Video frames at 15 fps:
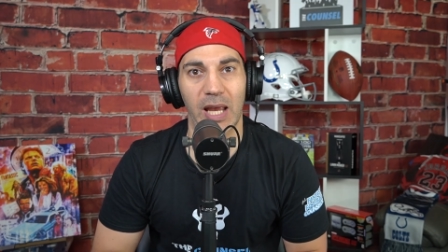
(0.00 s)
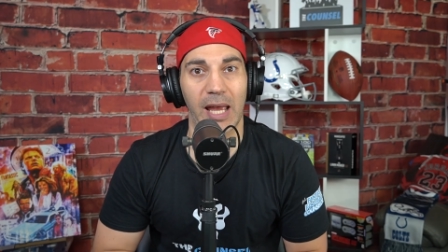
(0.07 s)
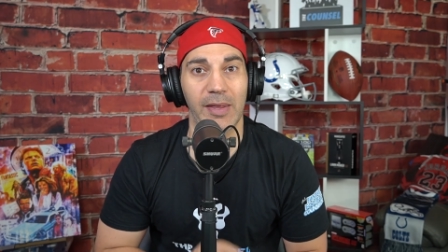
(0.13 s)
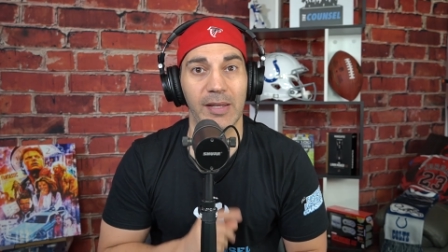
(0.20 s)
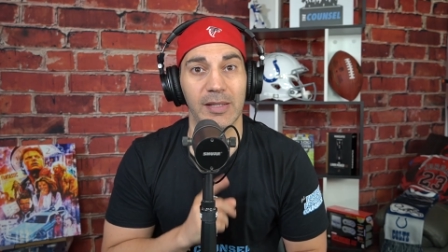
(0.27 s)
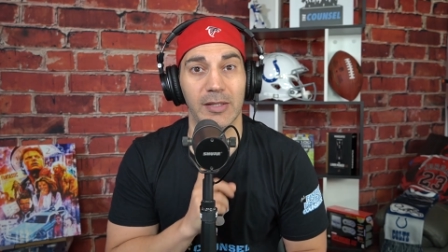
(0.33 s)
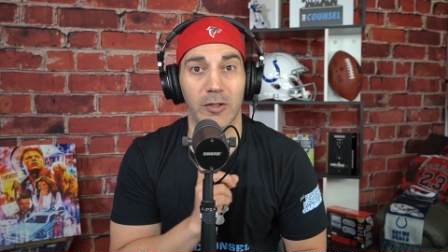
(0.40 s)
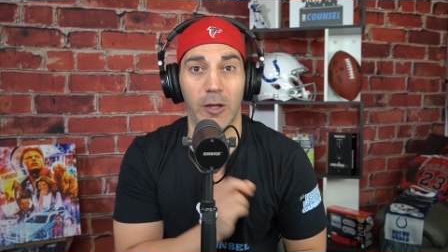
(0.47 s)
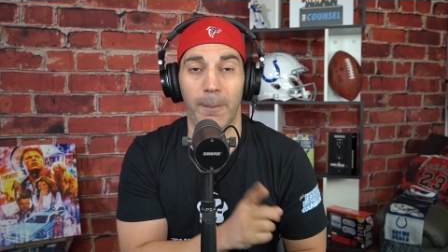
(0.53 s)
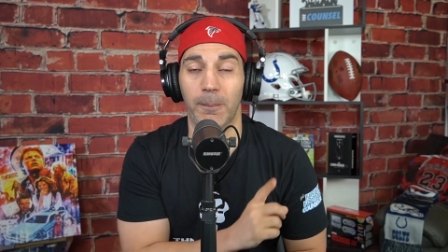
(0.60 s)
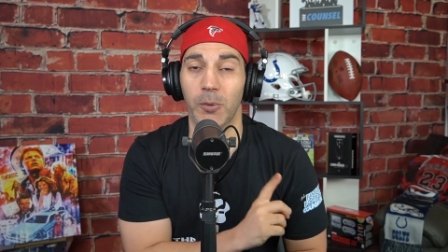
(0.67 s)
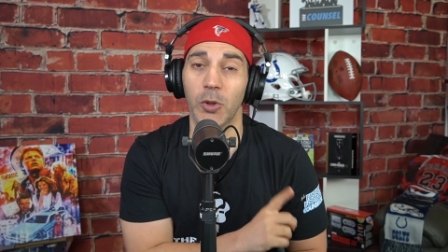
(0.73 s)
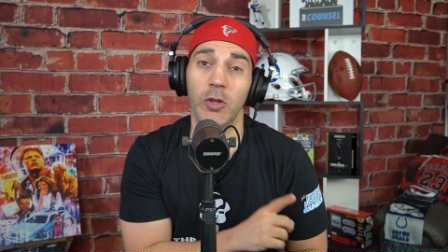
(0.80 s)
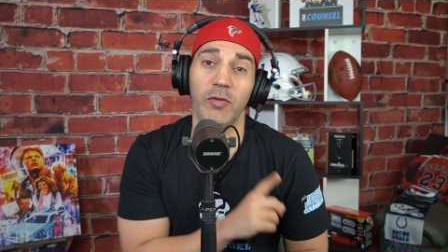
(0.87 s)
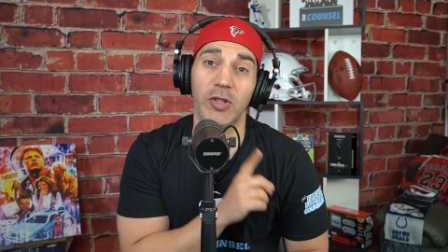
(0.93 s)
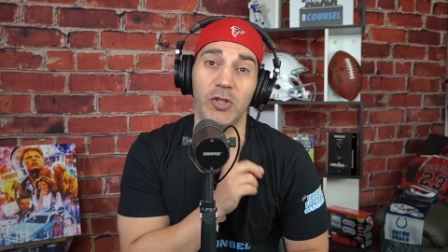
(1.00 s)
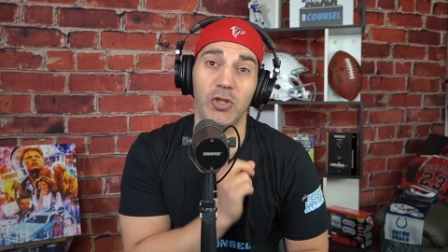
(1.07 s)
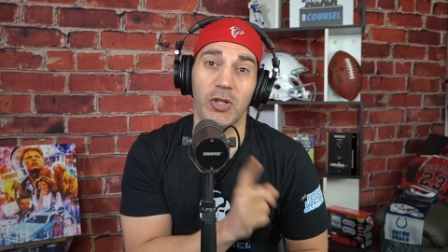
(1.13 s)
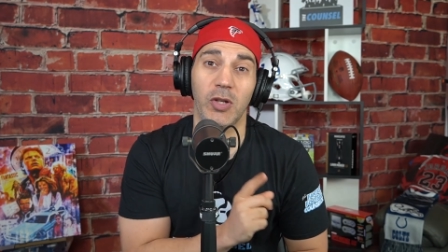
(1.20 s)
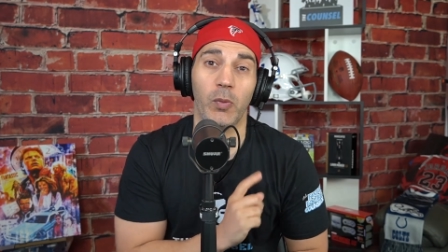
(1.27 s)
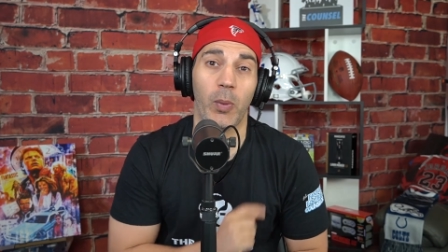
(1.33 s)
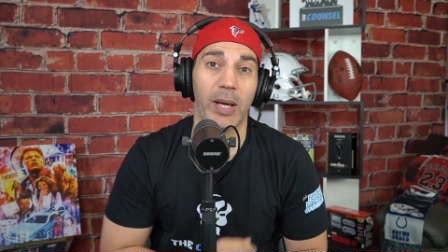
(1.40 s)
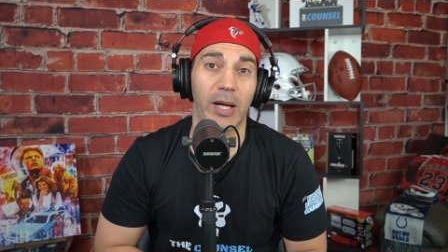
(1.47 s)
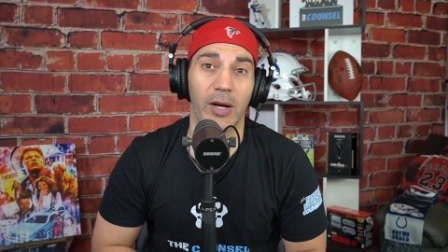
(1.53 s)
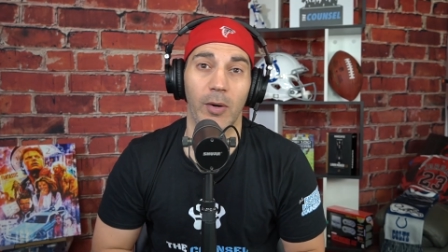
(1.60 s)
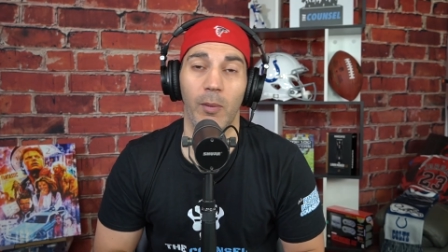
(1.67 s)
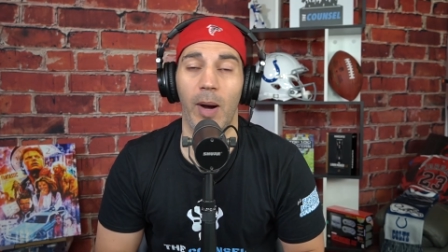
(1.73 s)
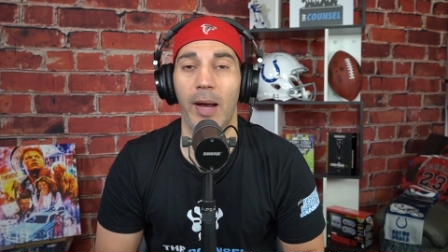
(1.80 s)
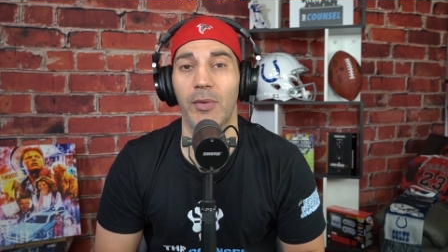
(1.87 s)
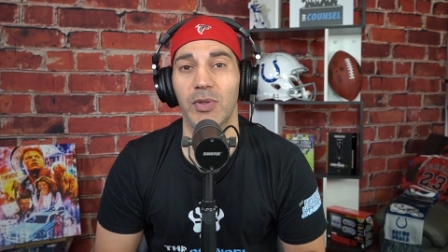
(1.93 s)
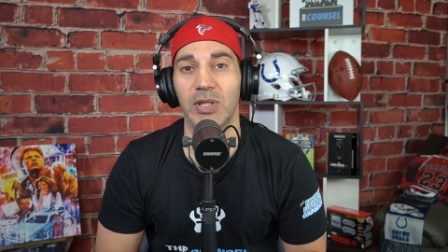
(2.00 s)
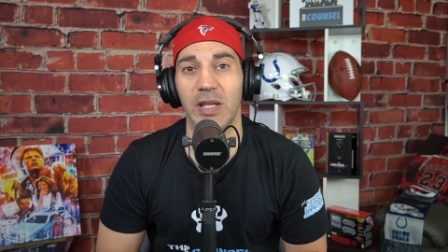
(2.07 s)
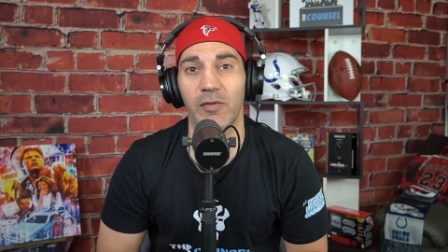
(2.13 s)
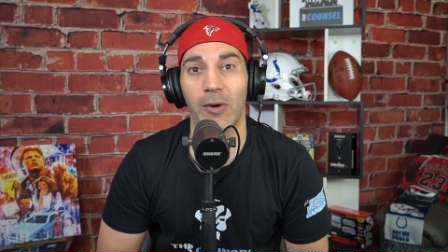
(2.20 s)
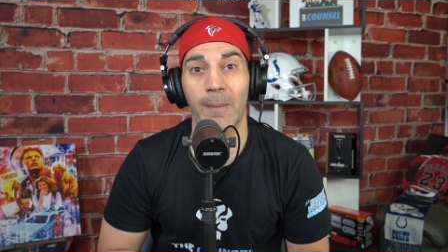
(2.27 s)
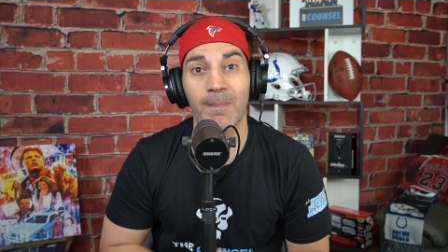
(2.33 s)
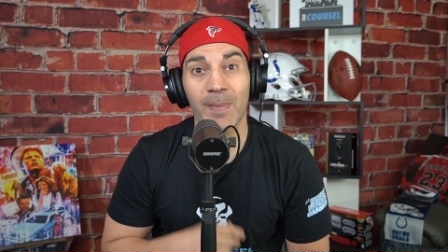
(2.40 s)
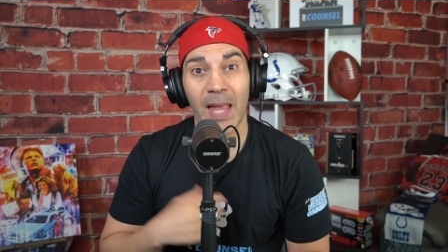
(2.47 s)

and this is going to prove that you can wait on a wide receiver